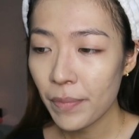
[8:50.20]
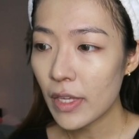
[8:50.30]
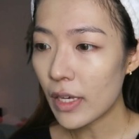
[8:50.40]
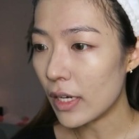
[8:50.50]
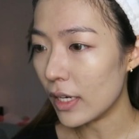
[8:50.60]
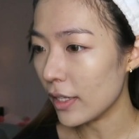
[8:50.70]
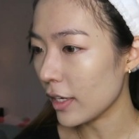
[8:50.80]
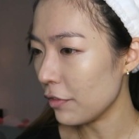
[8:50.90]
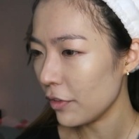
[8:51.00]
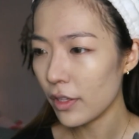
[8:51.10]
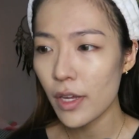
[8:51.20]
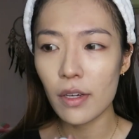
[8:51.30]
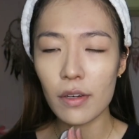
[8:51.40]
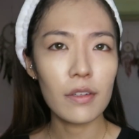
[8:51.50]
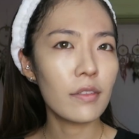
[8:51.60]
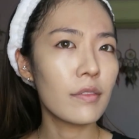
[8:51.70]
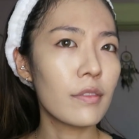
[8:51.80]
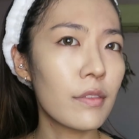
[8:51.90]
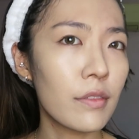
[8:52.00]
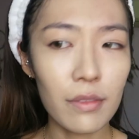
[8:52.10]
Yeah, like I feel like,
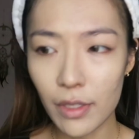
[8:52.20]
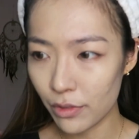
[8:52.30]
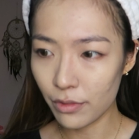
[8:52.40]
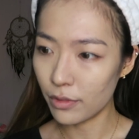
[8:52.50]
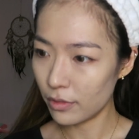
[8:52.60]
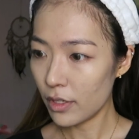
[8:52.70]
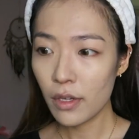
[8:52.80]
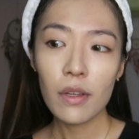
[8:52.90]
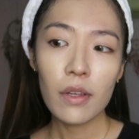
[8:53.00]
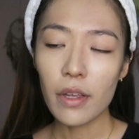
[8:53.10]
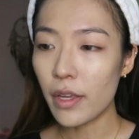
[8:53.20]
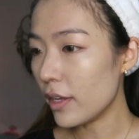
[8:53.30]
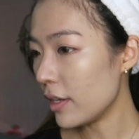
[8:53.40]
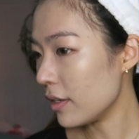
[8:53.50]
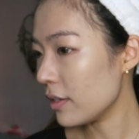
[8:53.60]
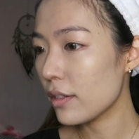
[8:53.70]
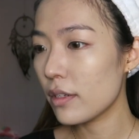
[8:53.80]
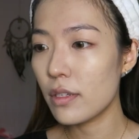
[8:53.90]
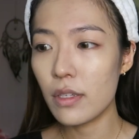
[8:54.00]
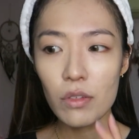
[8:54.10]
I don't know. And
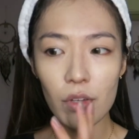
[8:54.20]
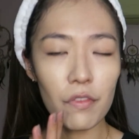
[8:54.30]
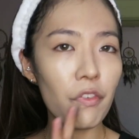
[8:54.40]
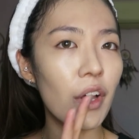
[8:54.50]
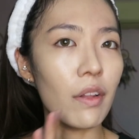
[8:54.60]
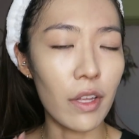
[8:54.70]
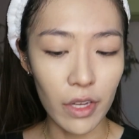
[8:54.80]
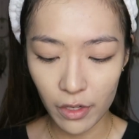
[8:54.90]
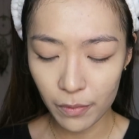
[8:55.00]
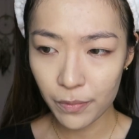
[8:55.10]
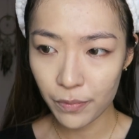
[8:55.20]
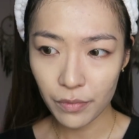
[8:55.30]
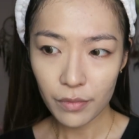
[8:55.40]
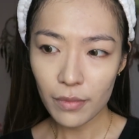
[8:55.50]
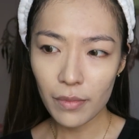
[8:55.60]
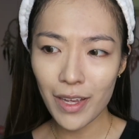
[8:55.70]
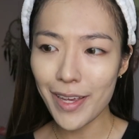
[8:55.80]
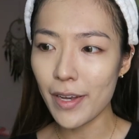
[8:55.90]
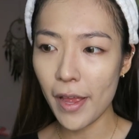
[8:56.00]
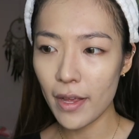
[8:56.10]
this one felt like
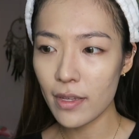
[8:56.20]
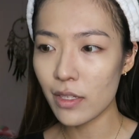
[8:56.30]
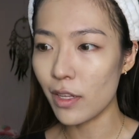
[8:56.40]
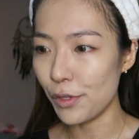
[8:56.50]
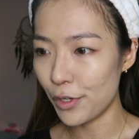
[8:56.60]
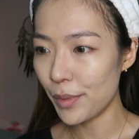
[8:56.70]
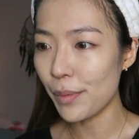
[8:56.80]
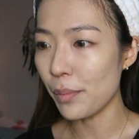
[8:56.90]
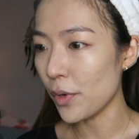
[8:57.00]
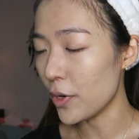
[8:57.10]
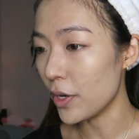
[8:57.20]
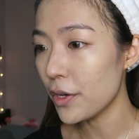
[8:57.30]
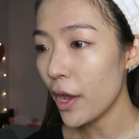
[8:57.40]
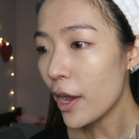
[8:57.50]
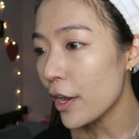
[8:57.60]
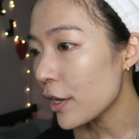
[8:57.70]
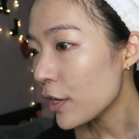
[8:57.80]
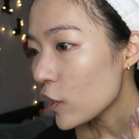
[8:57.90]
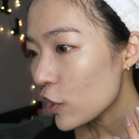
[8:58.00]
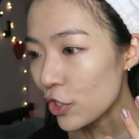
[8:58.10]
it has a little bit more
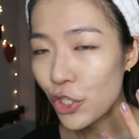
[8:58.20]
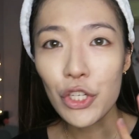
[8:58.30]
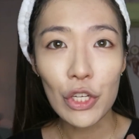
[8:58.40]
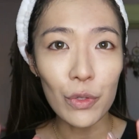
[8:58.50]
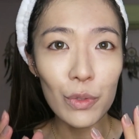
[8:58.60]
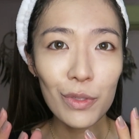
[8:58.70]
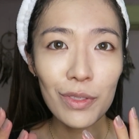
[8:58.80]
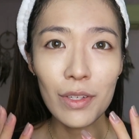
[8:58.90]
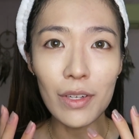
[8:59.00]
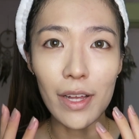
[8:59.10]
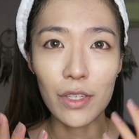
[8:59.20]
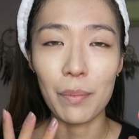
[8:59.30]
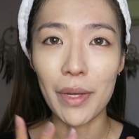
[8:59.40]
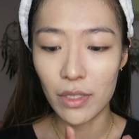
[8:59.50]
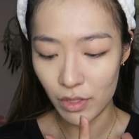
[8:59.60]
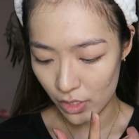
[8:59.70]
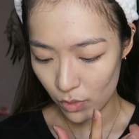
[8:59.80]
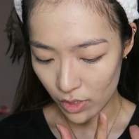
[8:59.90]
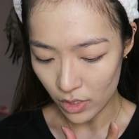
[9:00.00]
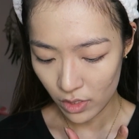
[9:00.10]
dew as compared to this
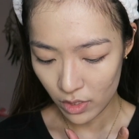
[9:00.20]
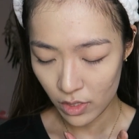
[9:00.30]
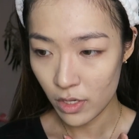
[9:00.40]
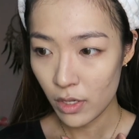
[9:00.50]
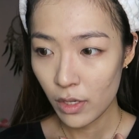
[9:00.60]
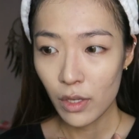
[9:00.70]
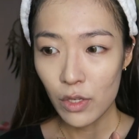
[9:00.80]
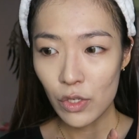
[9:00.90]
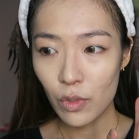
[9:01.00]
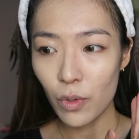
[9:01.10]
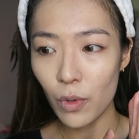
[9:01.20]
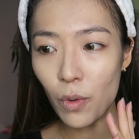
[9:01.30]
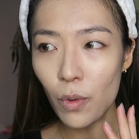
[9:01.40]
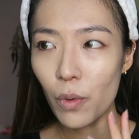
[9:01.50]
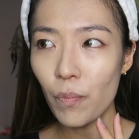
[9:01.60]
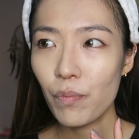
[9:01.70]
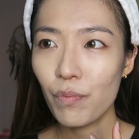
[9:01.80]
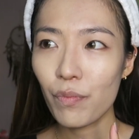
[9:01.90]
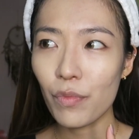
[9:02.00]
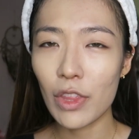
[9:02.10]
one. So
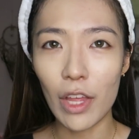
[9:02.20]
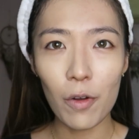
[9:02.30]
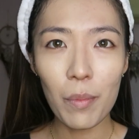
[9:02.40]
now